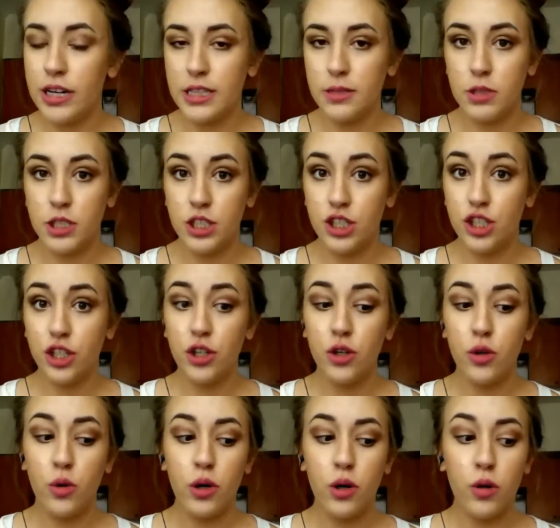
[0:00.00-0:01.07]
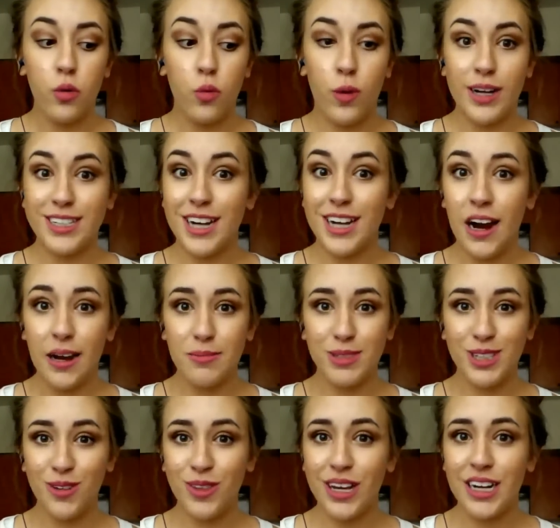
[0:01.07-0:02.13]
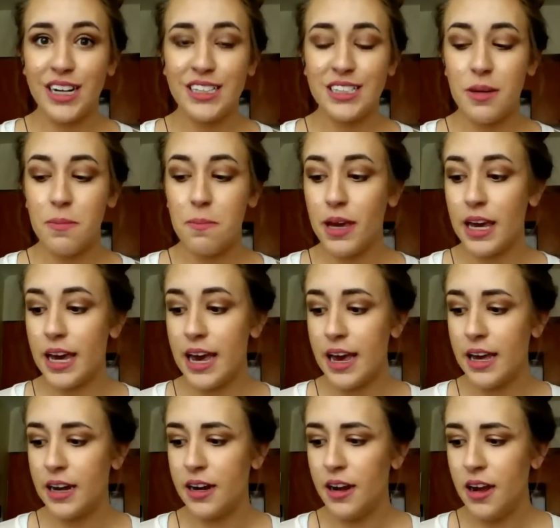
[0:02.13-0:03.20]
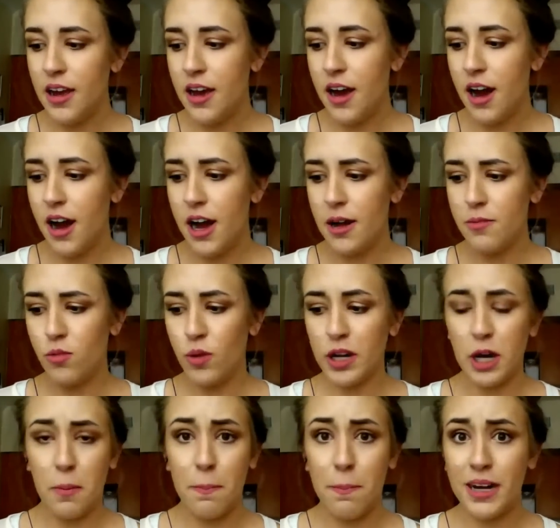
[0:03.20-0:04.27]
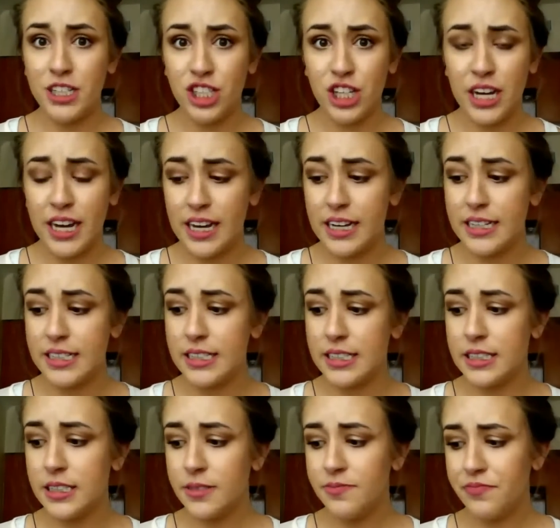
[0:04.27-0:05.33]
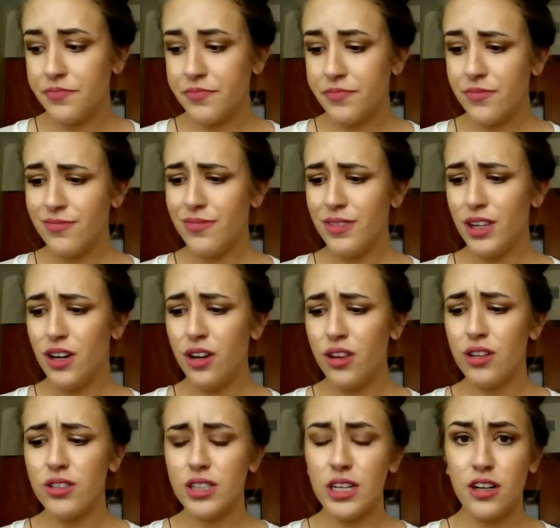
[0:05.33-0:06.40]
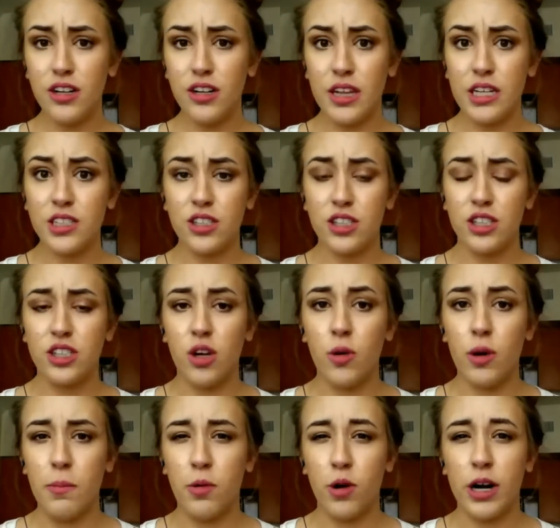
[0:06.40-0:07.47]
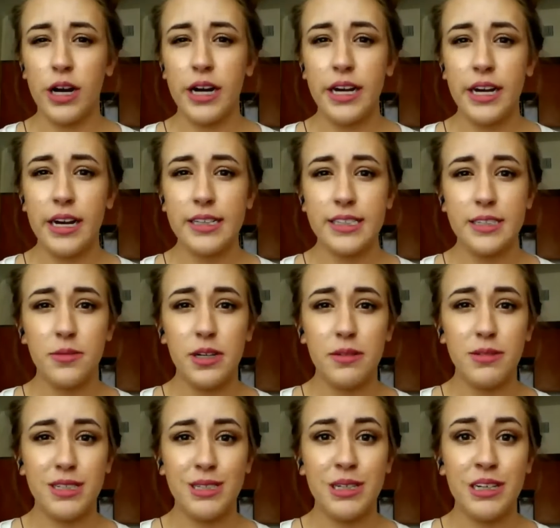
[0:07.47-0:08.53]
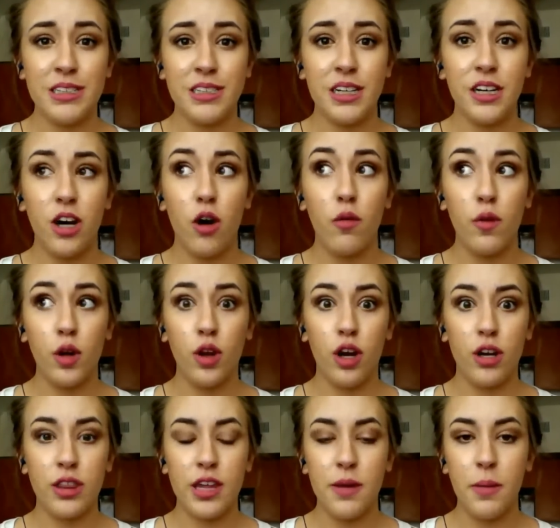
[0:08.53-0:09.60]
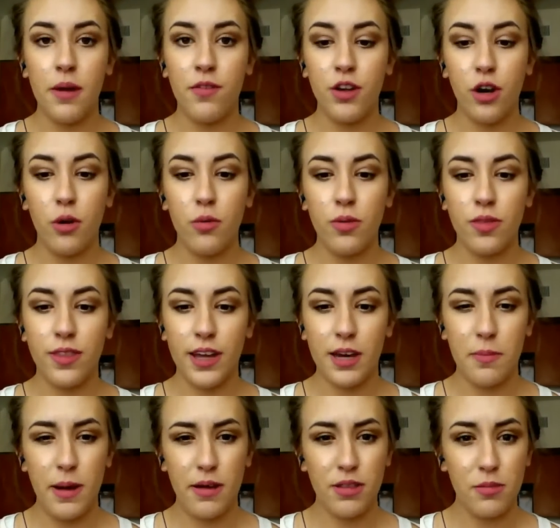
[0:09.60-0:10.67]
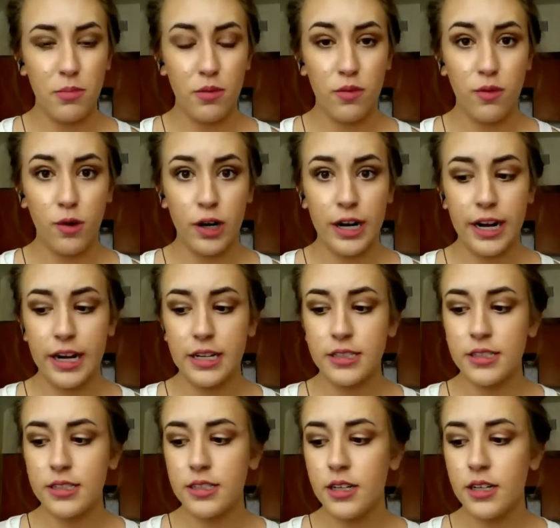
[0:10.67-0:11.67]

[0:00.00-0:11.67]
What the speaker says: need them to do, what time zone they need to be in, what your budget is, all those little things are so important, and sometimes it's easy to overlook them if you don't think about them beforehand.